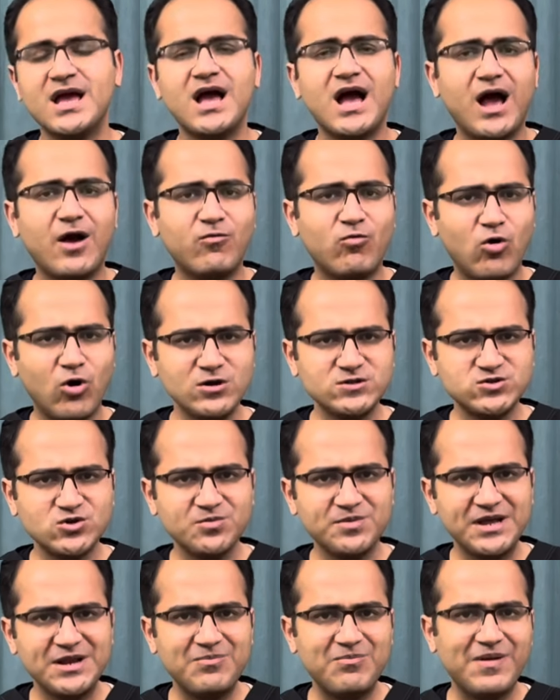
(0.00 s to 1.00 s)
I've also
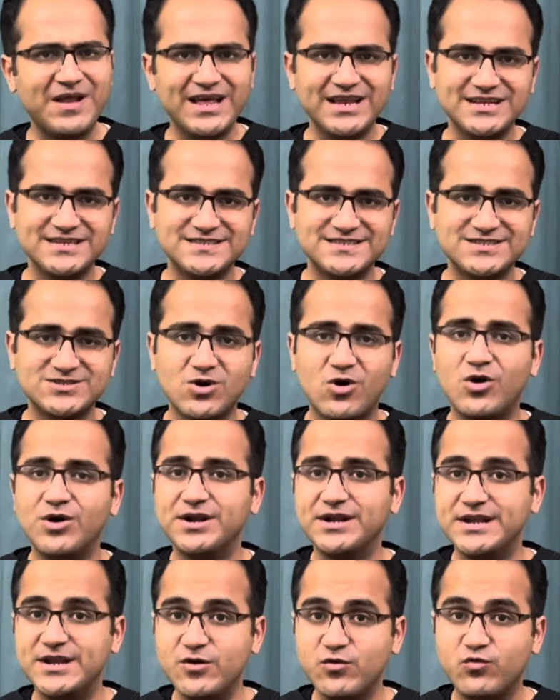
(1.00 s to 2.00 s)
made playlists
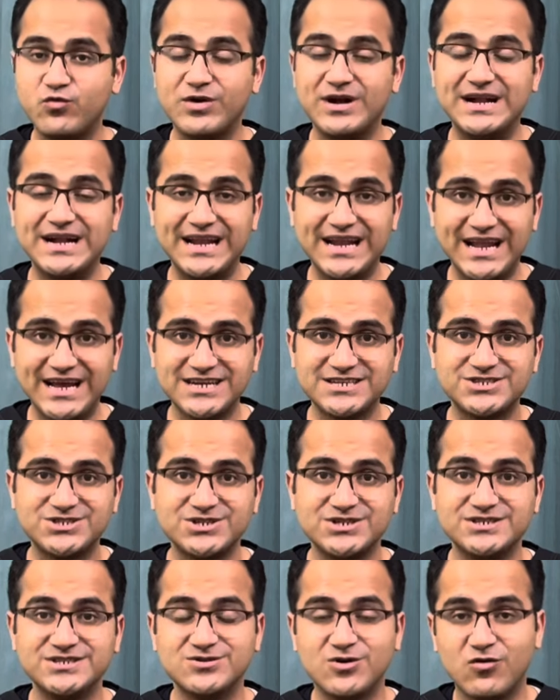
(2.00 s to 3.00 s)
on different
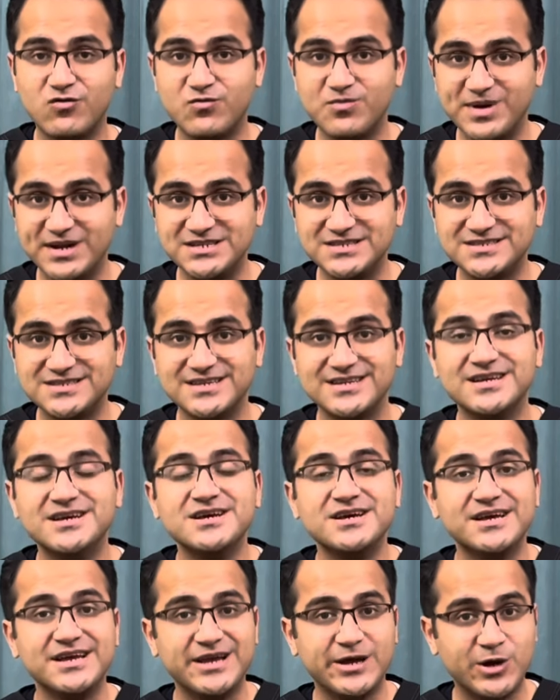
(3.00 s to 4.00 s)
lectures of medicine,
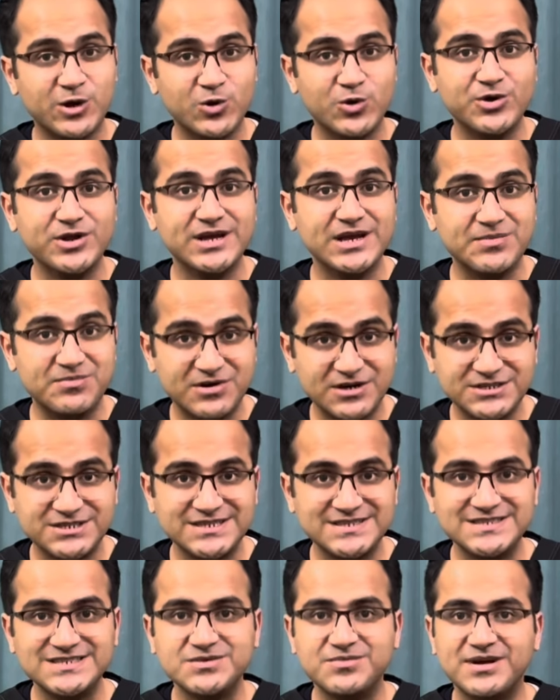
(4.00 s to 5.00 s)
including
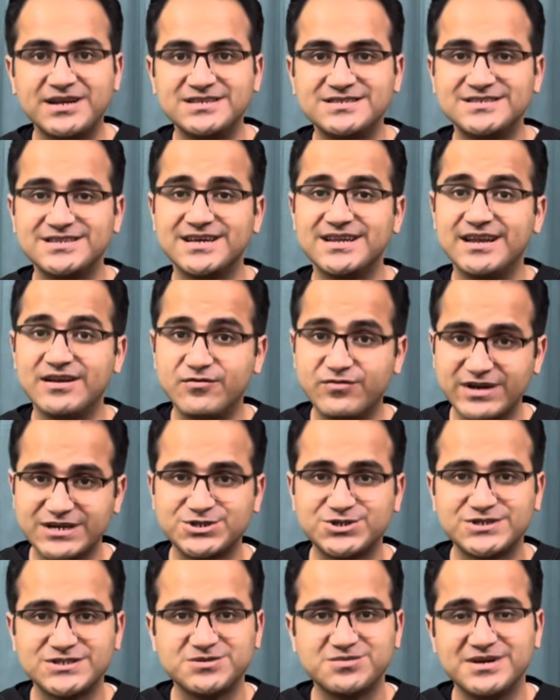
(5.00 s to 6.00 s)
emergency medicine,
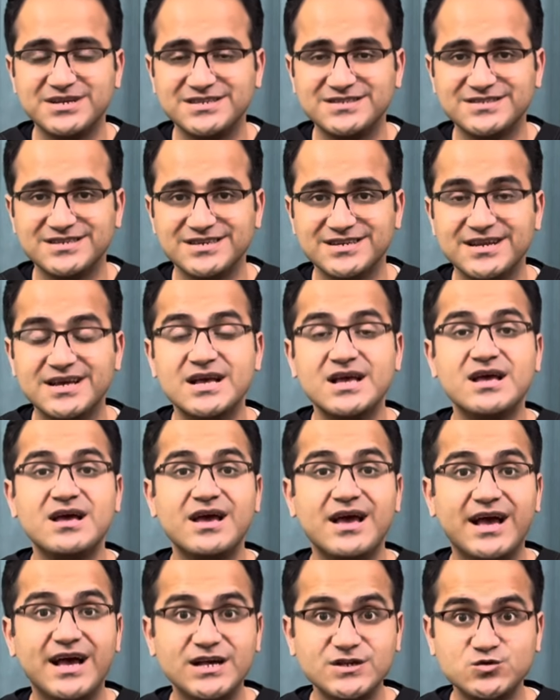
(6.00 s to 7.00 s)
infectious medicine,
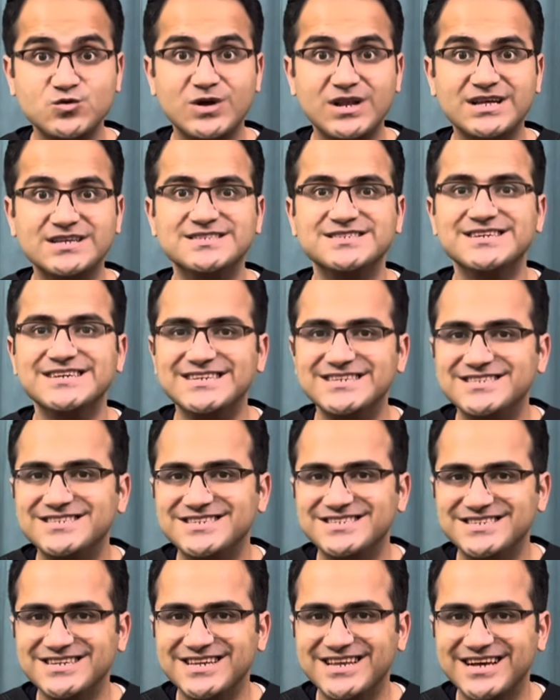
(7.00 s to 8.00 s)
as well as
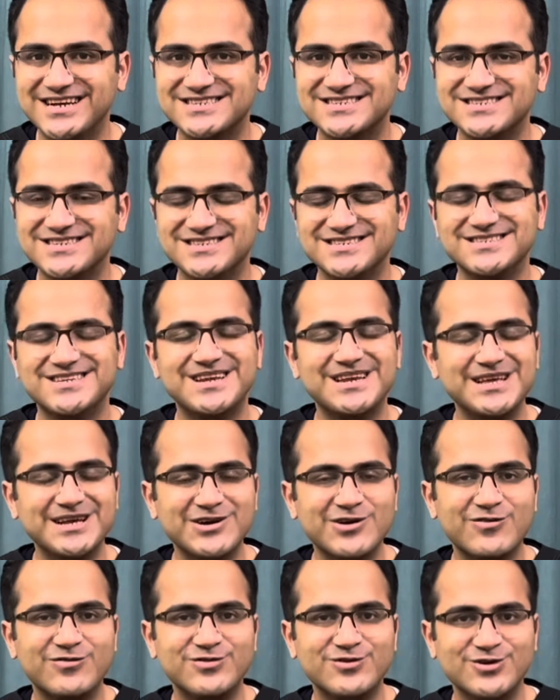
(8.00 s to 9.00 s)
ECG lectures. The link
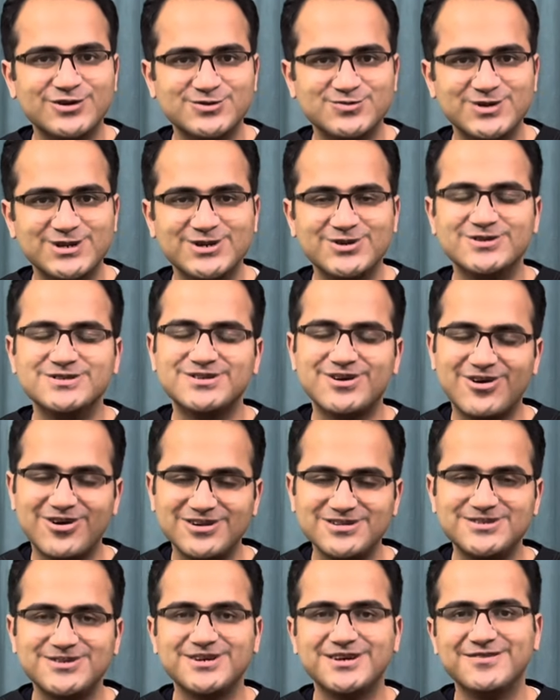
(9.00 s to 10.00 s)
of those videos are
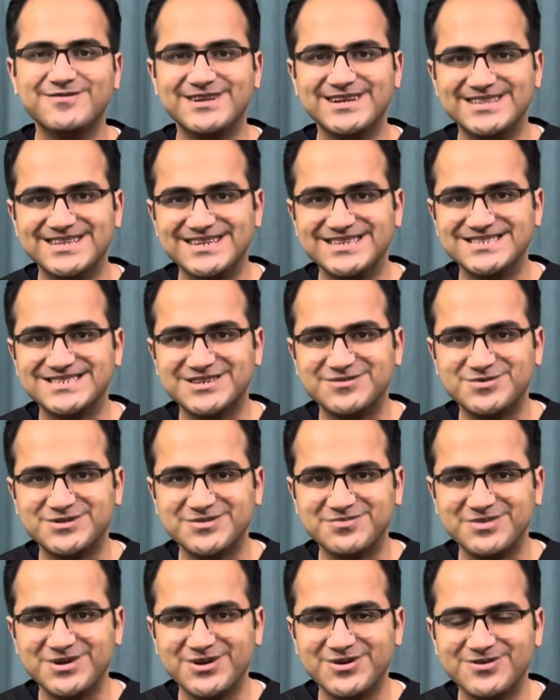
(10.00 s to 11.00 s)
also given in the
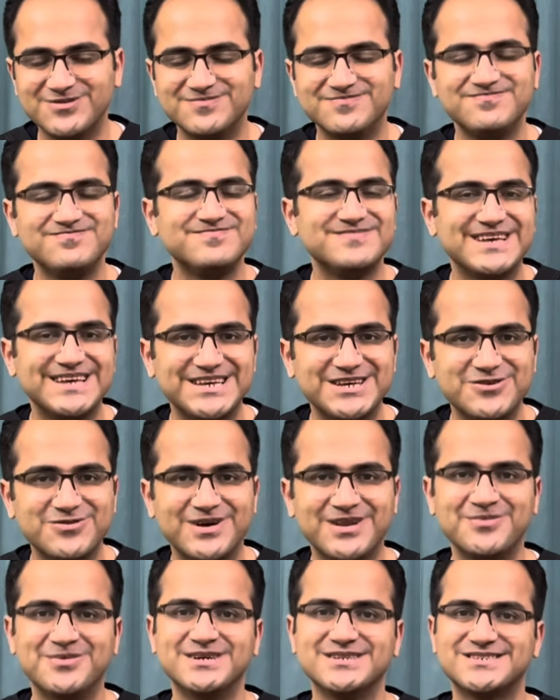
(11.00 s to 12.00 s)
description below. Thank you
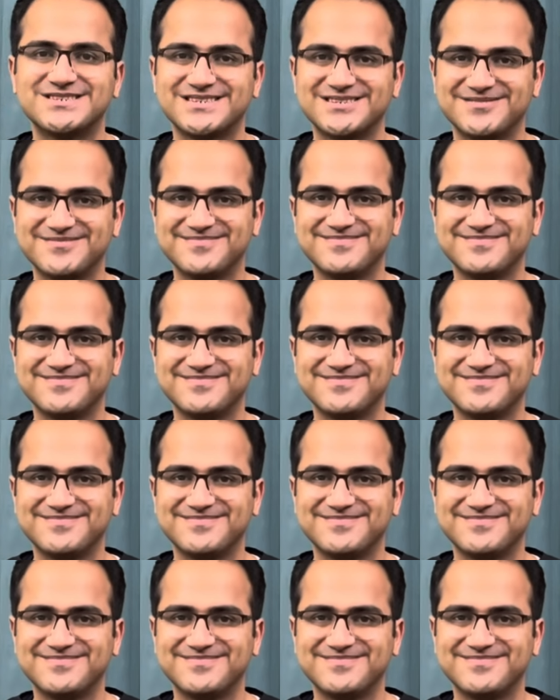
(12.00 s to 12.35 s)
very much.